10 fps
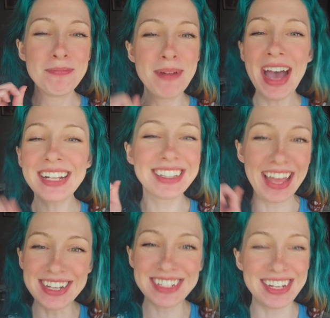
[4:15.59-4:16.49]
butt
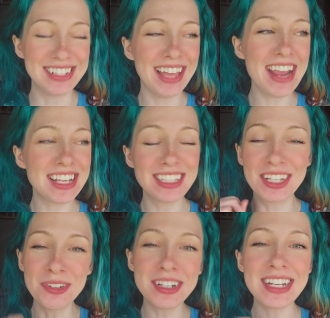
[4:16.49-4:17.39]
clenching? Like
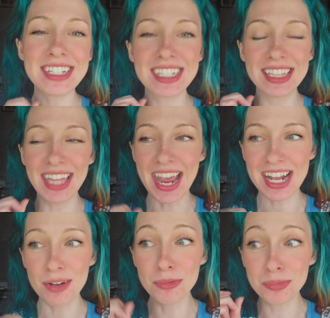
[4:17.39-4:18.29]
you need to
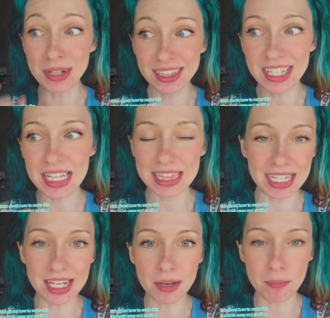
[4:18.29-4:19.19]
like really
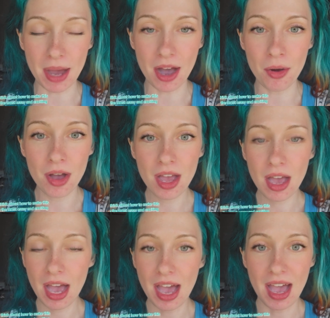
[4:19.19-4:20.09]
think about
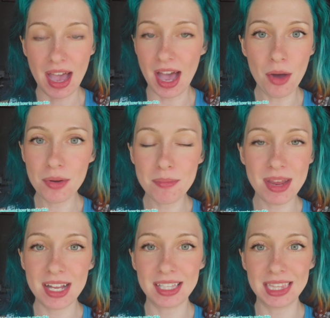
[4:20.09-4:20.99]
how to
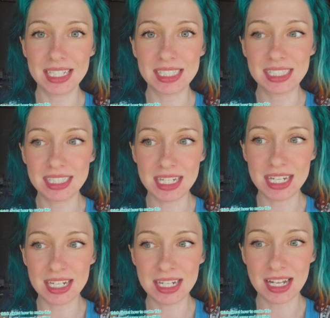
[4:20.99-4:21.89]
make this
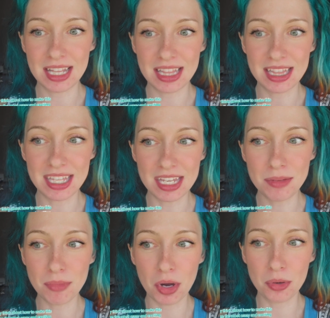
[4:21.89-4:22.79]
scene the
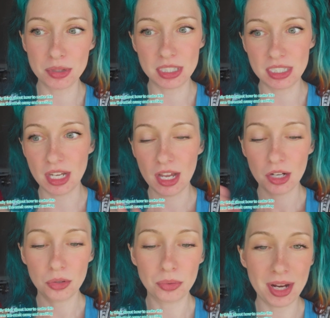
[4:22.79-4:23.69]
most
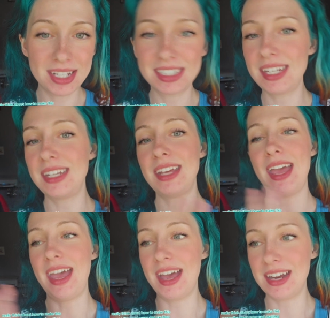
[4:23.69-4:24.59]
crazy
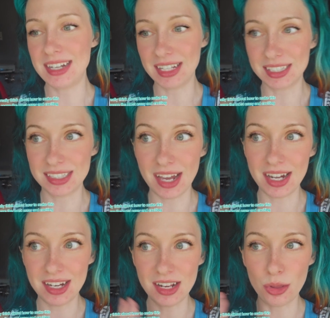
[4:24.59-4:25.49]
and
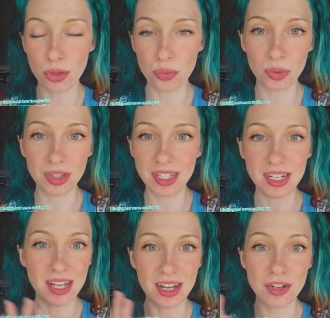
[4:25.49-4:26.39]
exciting and
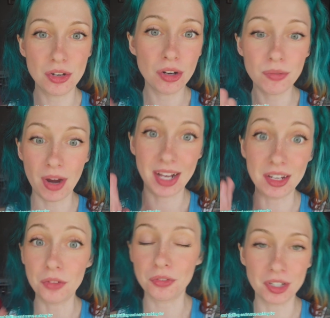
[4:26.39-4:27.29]
thrilling and
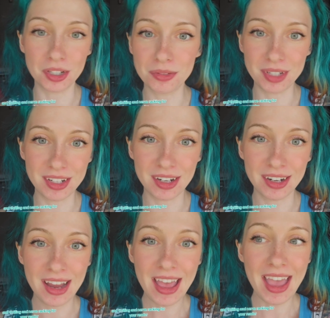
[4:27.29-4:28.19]
nerve-wracking for your
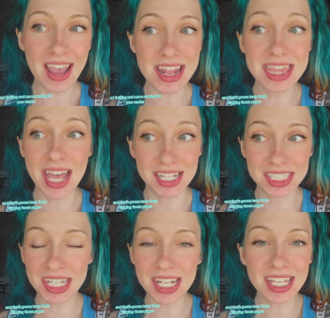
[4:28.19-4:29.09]
reader. And
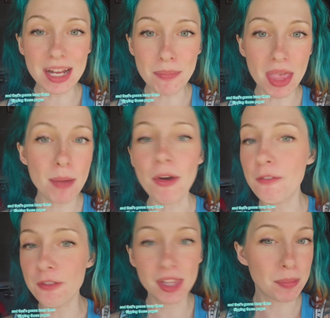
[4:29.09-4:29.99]
that's going to keep them
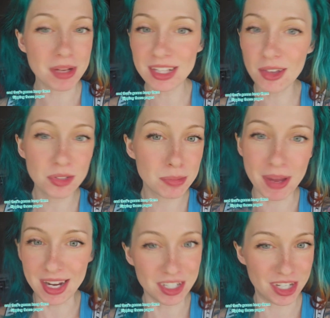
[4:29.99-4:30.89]
flipping those
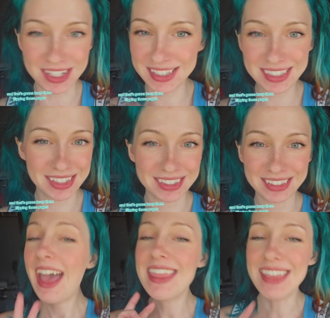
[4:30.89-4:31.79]
pages.
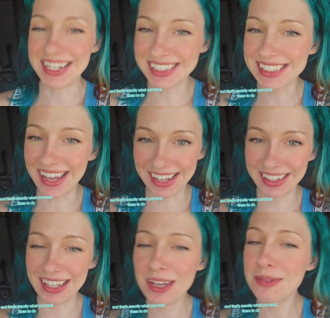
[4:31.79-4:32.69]
And that's
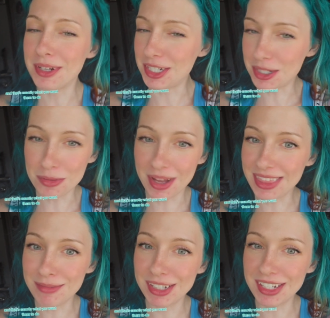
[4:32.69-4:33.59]
exactly what you
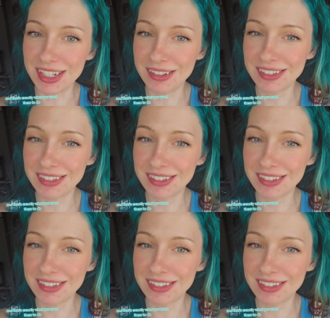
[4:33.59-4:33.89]
want them to do.